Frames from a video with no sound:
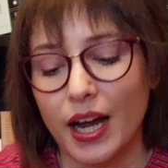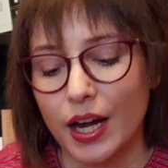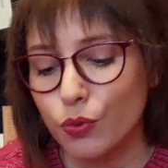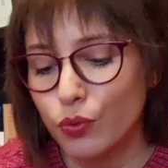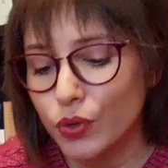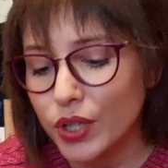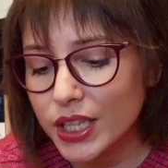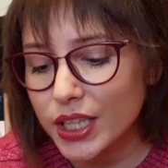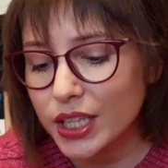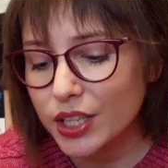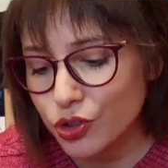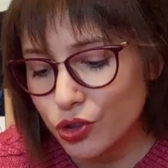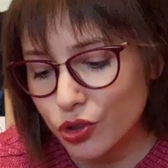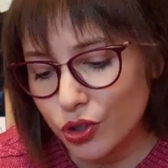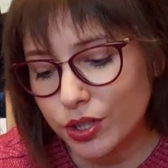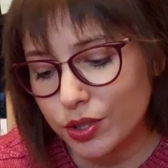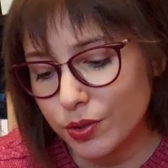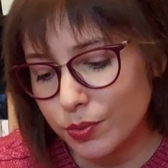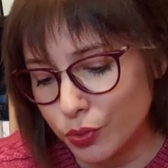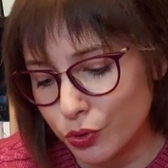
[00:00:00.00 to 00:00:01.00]
I really
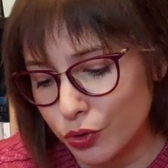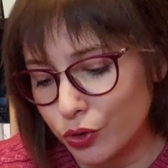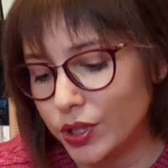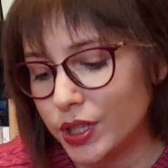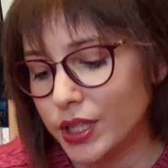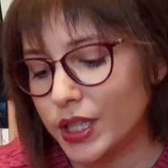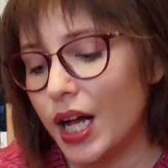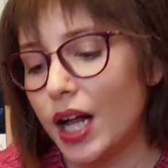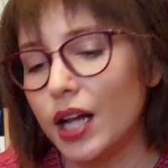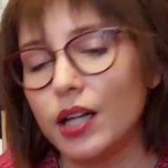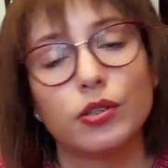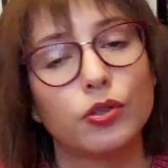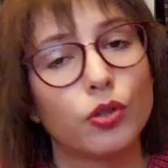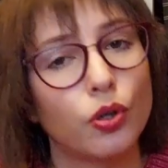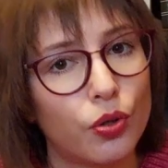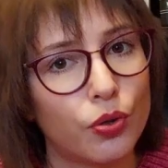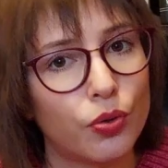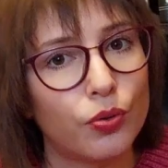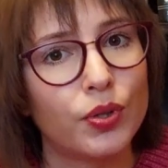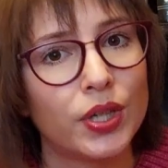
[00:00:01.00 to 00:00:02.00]
enjoyed the book,
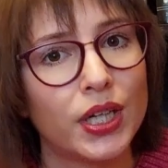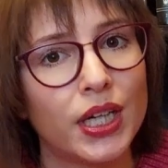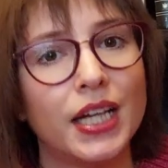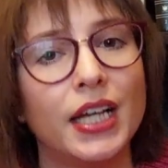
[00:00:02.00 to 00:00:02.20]
although